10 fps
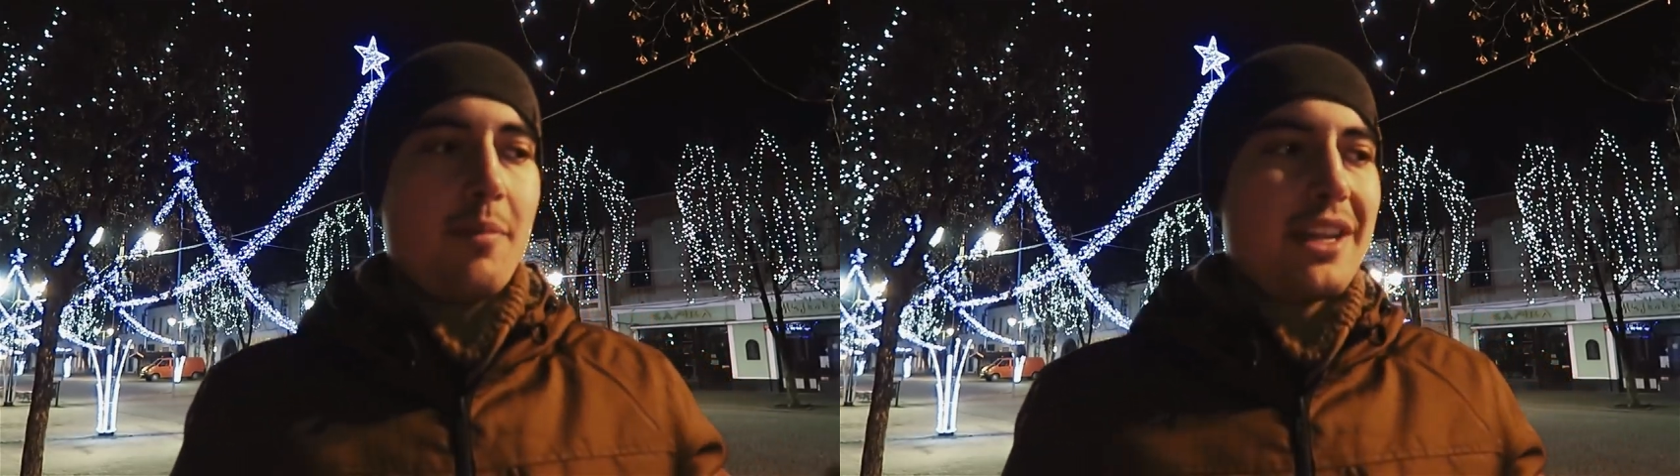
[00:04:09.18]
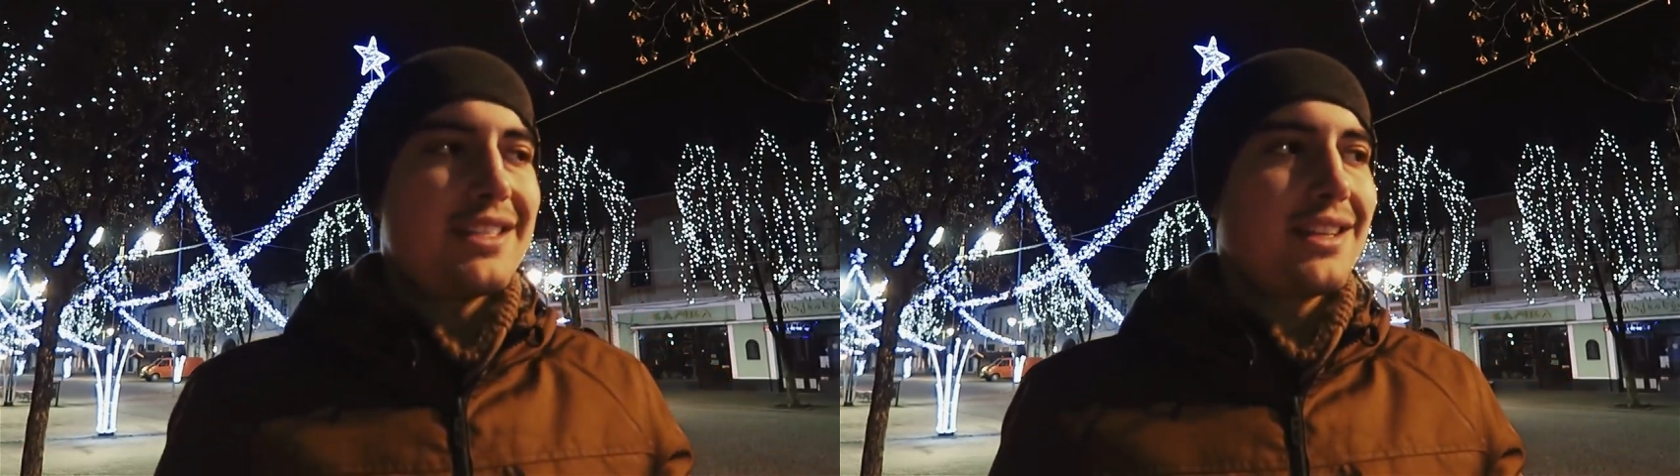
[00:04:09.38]

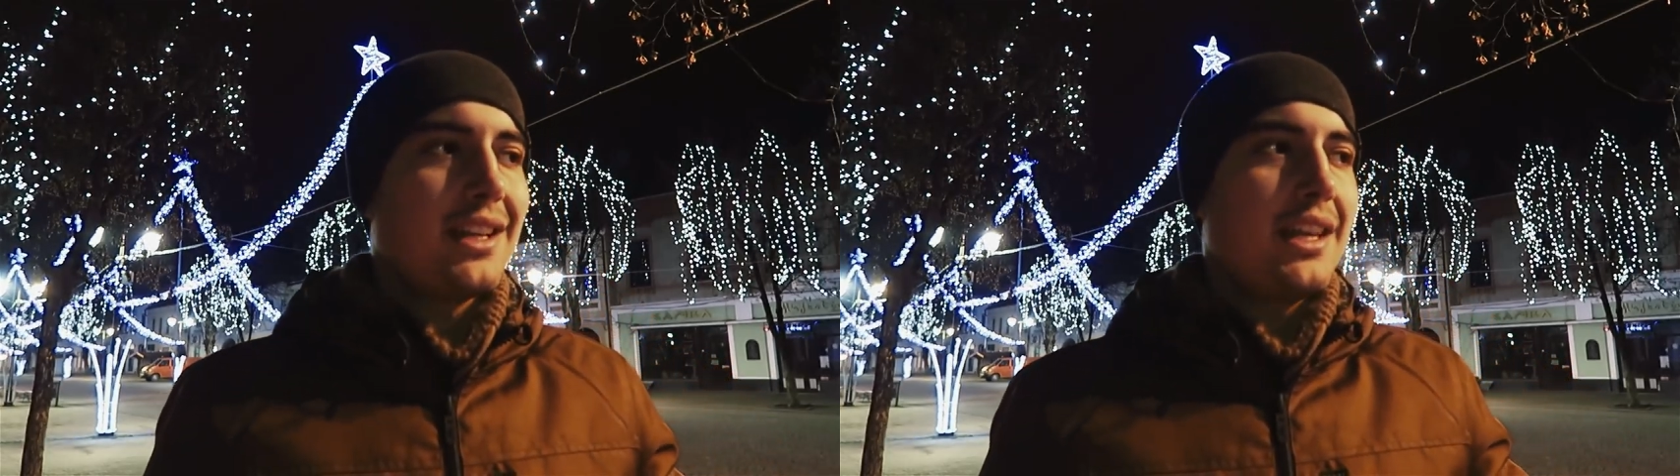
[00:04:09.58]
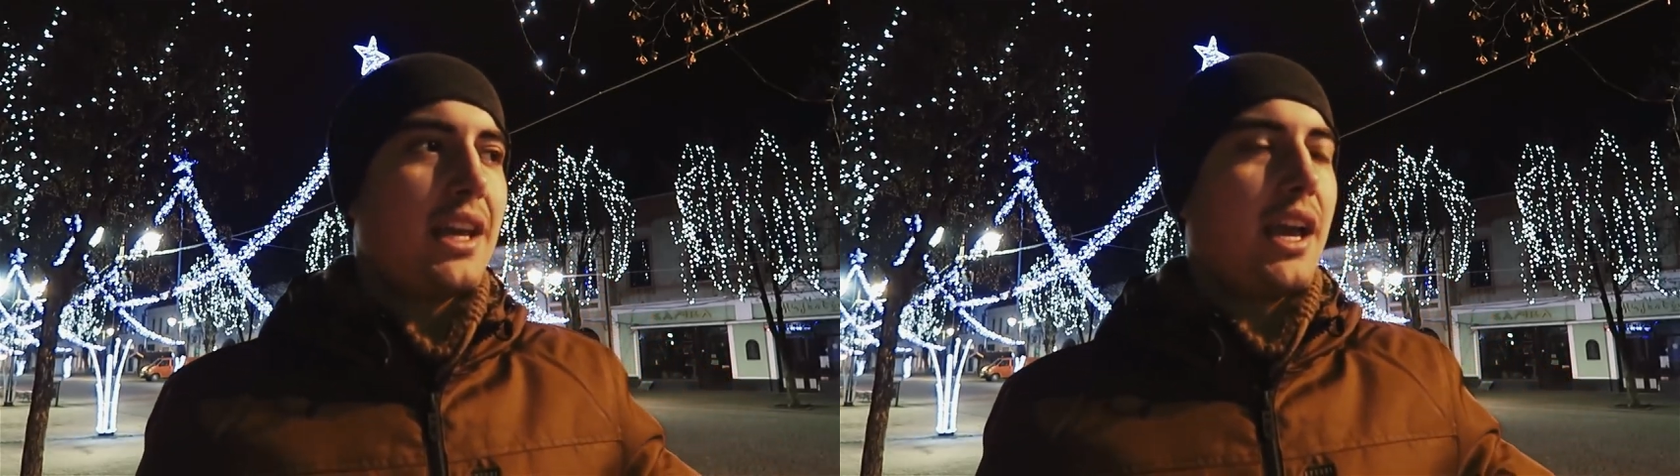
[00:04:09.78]

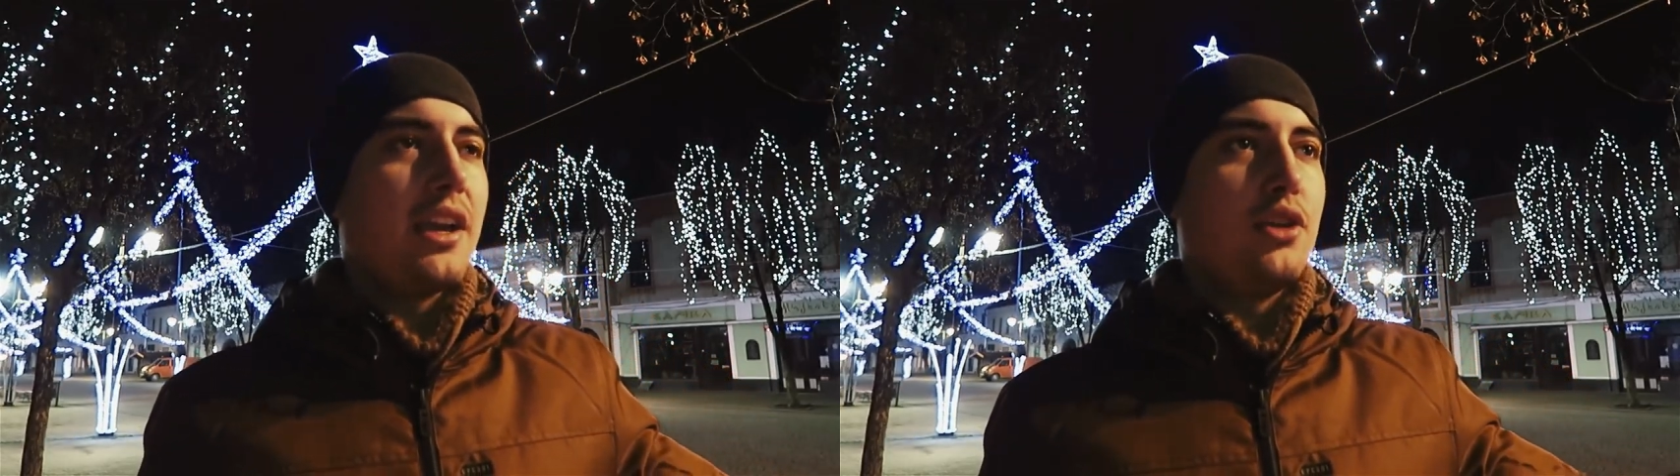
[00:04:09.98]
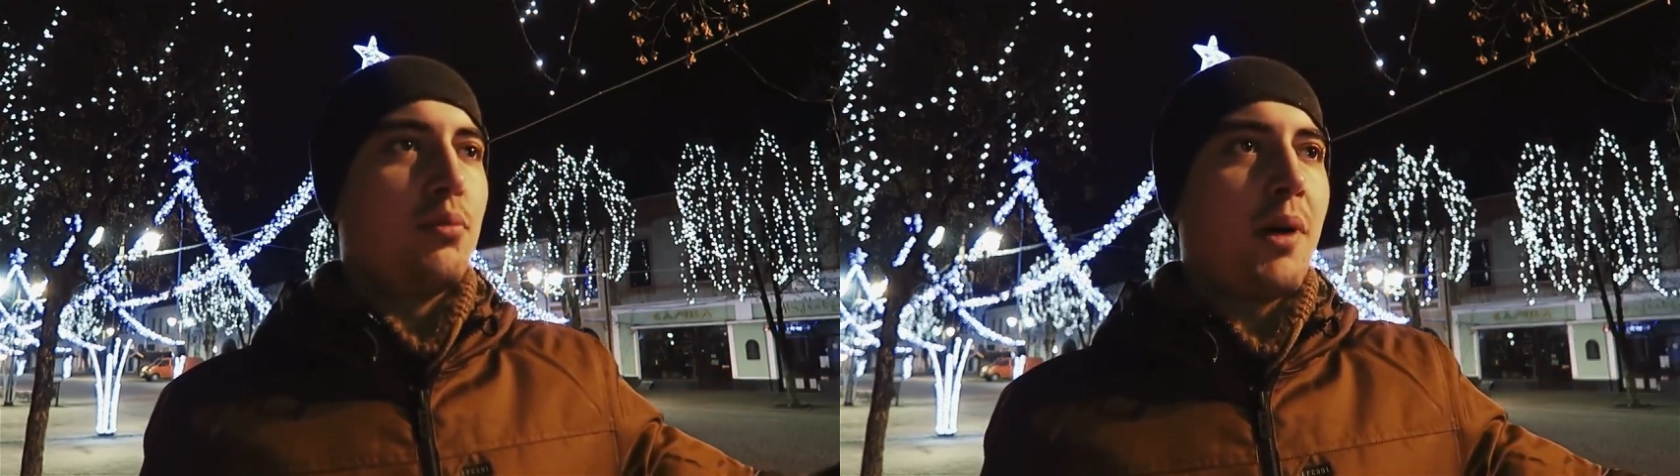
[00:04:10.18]
Basically, you